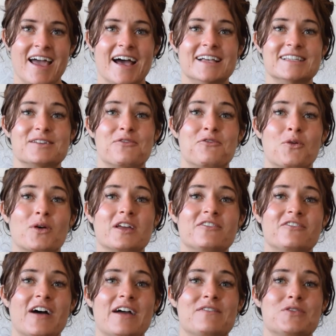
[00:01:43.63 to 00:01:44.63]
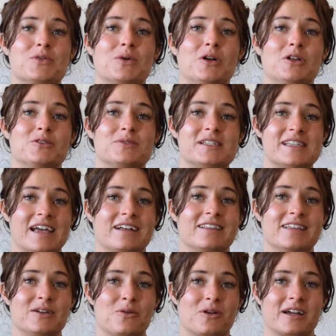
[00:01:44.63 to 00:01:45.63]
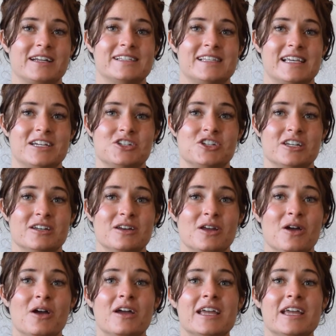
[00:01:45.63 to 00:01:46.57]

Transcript: As a 45 year old recycling organization,